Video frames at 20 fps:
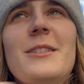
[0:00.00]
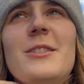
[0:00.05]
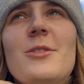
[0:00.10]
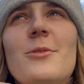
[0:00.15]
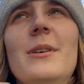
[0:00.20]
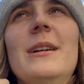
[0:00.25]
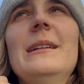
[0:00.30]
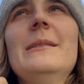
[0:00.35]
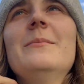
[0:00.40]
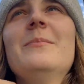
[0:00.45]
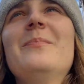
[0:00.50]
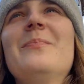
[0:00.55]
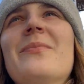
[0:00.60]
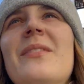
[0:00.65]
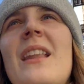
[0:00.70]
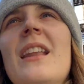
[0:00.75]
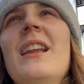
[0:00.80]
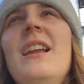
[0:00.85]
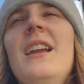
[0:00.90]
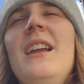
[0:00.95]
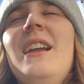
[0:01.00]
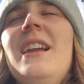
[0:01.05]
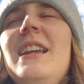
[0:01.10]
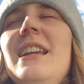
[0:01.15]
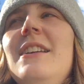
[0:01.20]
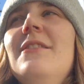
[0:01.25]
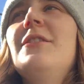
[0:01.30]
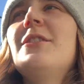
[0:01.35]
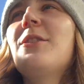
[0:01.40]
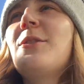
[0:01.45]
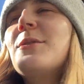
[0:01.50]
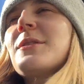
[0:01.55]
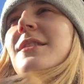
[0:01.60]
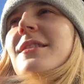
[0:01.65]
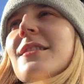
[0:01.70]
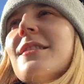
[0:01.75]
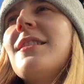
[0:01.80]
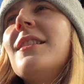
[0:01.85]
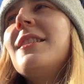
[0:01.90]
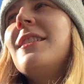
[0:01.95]
to it, even though
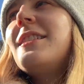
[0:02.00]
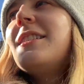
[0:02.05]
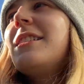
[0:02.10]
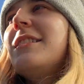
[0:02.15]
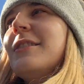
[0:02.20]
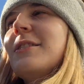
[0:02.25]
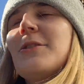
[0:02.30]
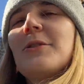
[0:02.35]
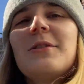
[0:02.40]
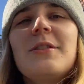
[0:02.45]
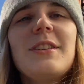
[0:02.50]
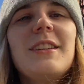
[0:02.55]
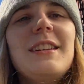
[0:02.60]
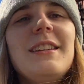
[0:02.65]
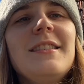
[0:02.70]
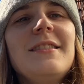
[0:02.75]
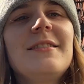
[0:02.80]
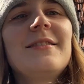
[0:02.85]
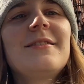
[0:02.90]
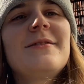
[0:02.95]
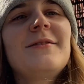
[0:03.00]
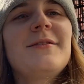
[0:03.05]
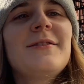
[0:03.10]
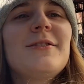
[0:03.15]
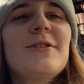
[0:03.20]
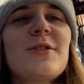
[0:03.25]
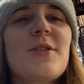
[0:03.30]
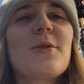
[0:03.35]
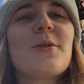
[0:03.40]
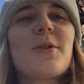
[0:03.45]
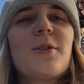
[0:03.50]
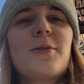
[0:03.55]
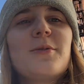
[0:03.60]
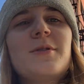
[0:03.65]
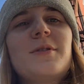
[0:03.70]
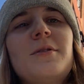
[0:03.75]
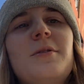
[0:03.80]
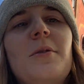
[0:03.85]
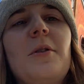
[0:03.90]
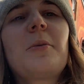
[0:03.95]
it's literally so close
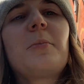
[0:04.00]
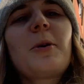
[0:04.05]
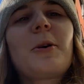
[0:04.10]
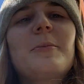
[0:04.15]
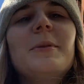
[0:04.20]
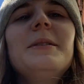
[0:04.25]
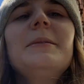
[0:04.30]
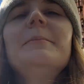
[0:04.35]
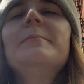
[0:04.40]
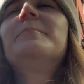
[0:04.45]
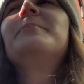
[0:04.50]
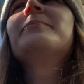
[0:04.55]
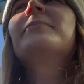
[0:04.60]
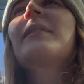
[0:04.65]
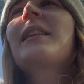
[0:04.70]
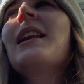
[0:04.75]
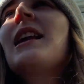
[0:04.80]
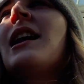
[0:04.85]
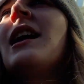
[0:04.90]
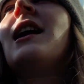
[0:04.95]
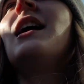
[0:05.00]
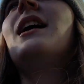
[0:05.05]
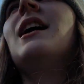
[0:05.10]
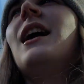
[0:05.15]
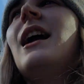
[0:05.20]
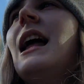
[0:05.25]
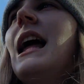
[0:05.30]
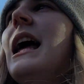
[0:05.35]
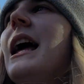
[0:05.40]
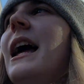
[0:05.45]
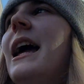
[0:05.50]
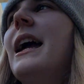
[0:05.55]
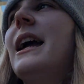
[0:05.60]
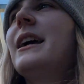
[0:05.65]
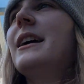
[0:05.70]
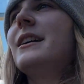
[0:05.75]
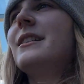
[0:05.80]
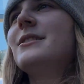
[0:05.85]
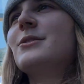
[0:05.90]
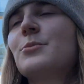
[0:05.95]
to our apartment.
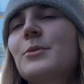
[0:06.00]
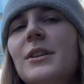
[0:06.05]
And we're